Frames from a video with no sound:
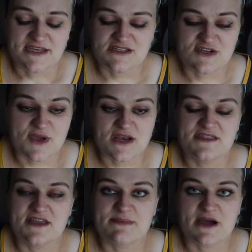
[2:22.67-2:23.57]
doesn't know
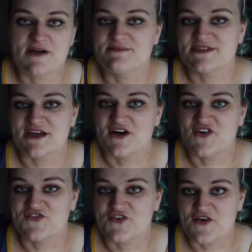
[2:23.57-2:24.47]
anything about
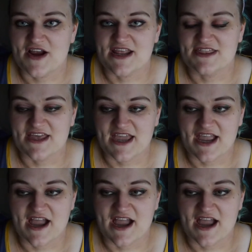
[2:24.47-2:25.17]
himself or anything.